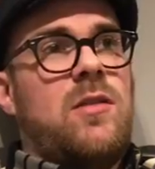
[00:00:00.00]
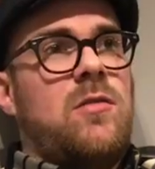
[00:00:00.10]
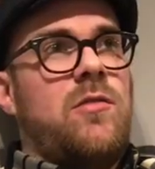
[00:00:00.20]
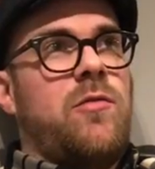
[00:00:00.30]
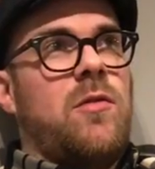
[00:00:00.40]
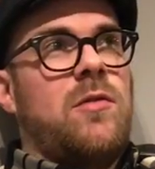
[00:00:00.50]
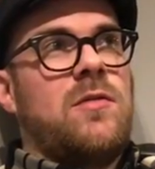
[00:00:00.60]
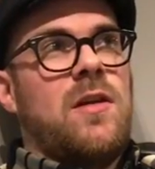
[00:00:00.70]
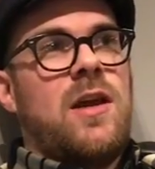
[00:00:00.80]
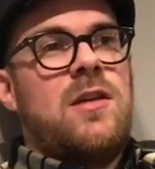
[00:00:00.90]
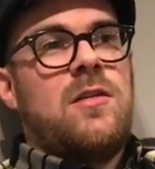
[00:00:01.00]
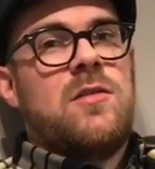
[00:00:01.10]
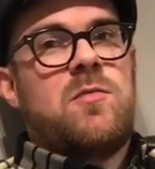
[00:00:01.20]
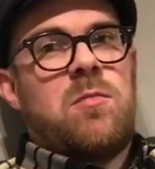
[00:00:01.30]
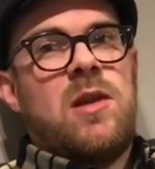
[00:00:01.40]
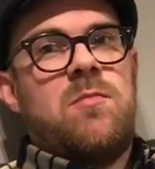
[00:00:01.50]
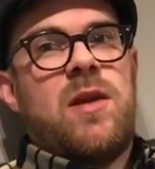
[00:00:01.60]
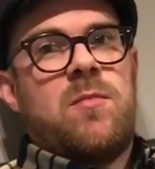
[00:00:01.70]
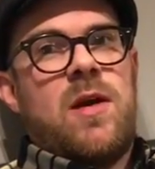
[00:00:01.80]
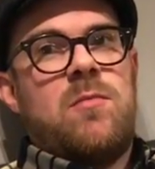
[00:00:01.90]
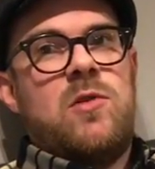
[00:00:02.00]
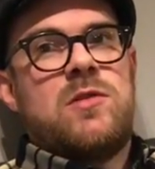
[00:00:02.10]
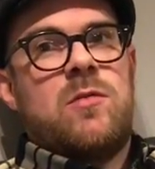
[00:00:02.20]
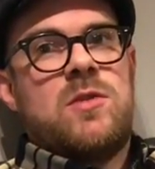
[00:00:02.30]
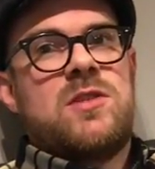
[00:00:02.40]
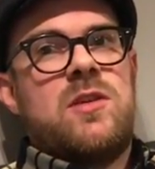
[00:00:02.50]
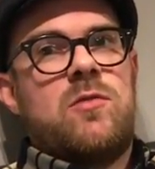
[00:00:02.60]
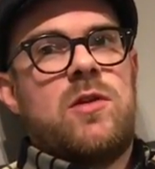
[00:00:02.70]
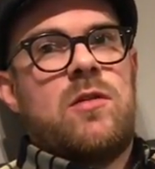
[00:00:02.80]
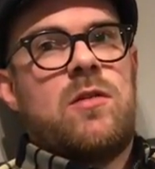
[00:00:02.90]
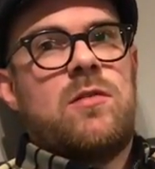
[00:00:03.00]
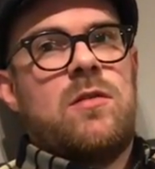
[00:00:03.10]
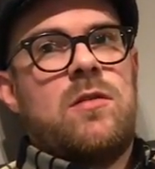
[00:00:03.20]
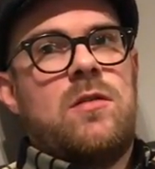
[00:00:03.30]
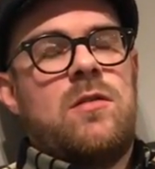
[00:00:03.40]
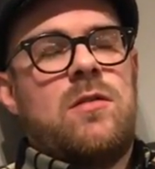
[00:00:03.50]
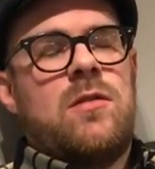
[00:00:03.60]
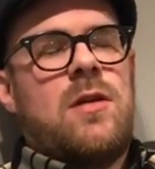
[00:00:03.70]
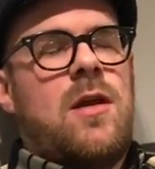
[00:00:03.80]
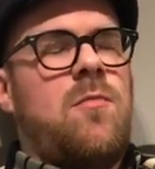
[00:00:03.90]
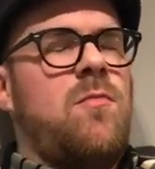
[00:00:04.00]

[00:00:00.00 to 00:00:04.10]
don't know if we're tonight, because we're playing big band music with Seal, I